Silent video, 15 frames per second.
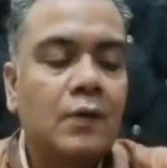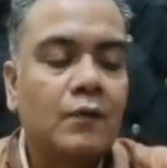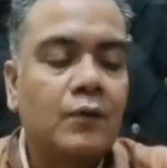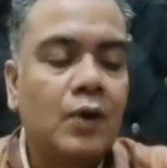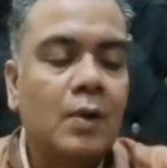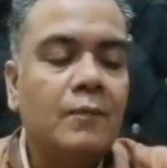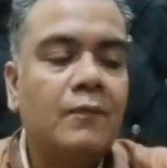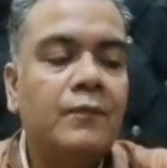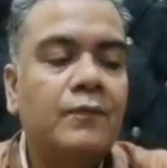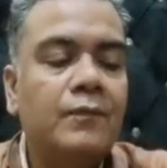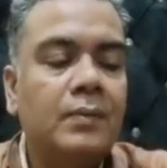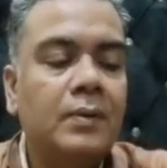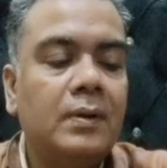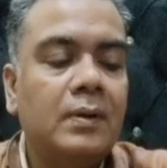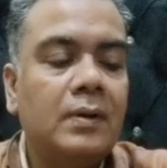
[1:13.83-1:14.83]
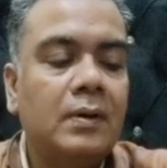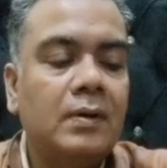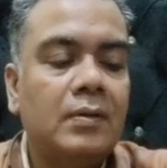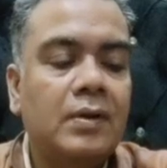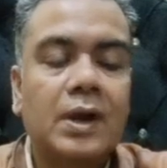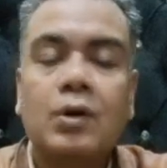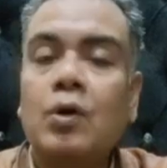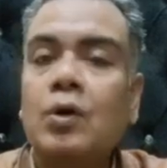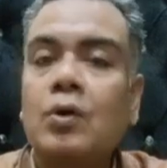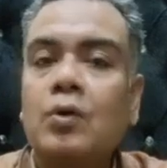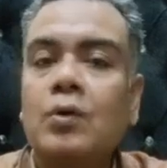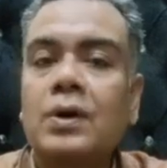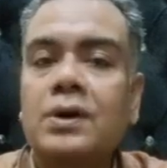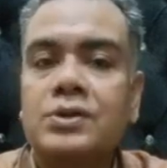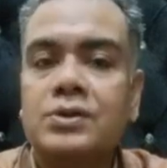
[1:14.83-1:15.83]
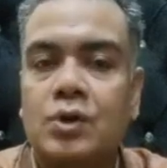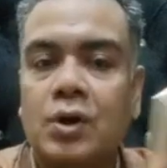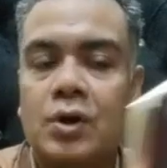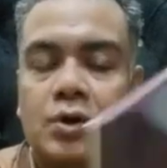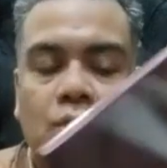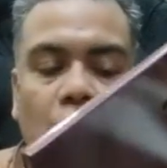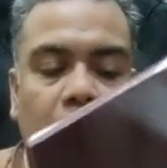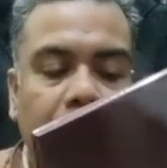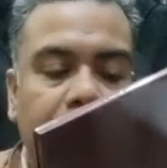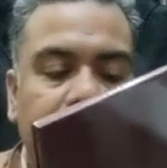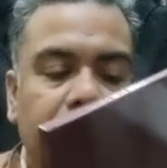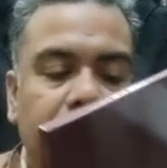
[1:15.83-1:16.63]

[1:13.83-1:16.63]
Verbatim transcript: from recordowners.com.